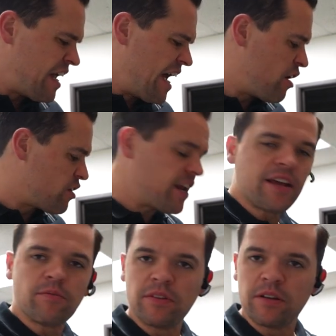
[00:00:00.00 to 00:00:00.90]
how can
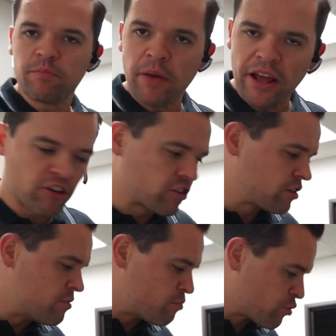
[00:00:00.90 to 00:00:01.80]
I
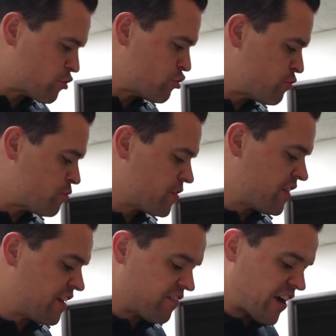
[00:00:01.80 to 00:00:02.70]
better improve
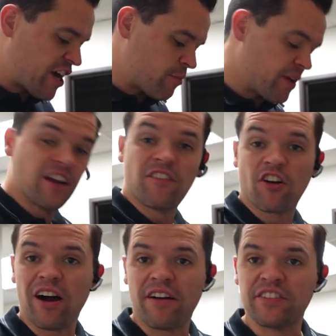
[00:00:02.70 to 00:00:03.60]
the environment of
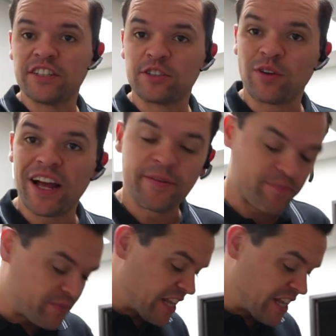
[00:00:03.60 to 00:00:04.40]
our office, right?